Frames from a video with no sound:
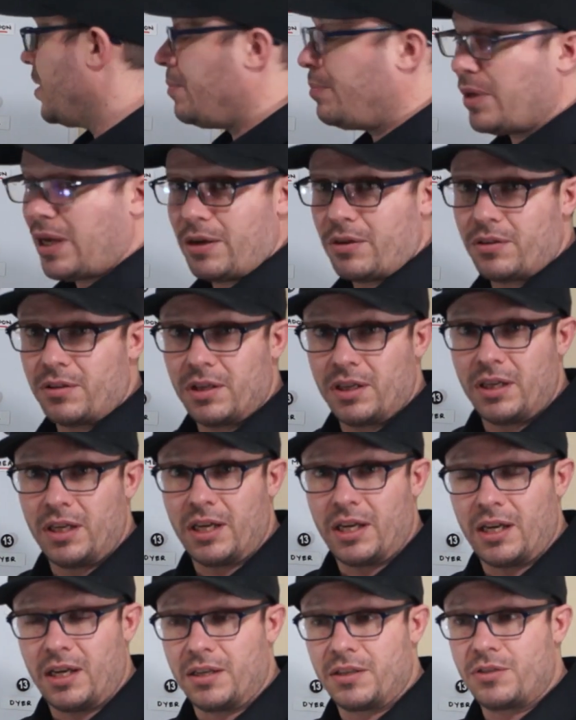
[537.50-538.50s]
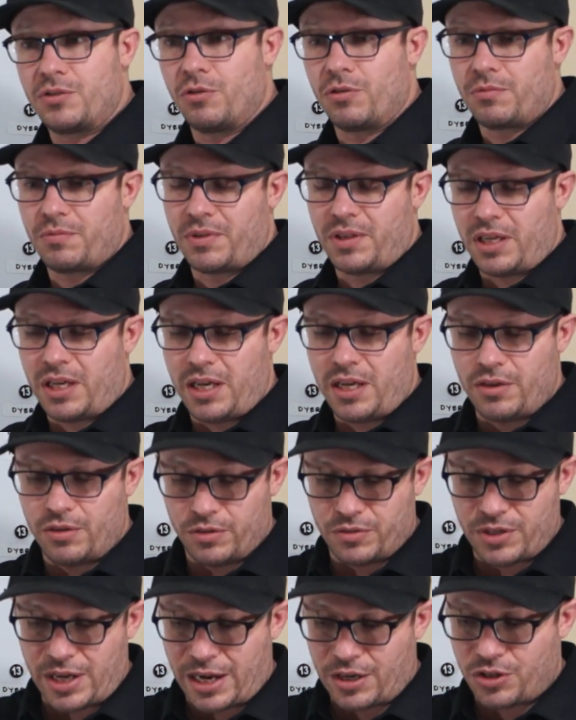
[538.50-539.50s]
He played at toured with the
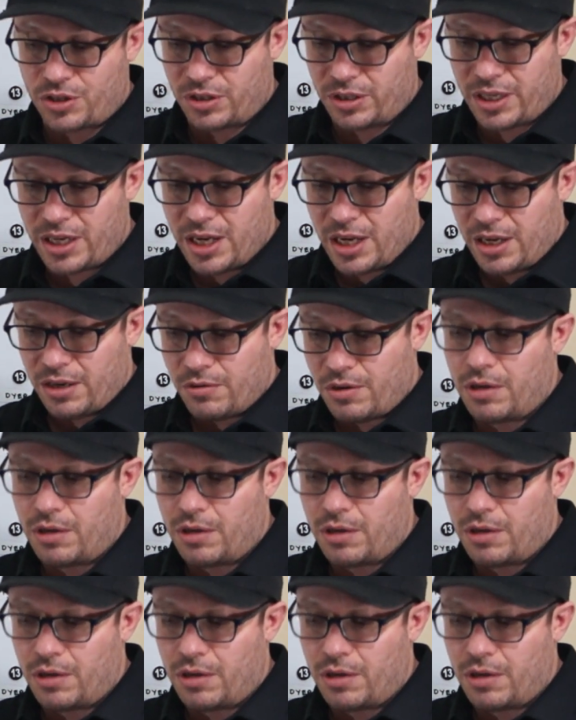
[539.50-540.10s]
Eagles, actually.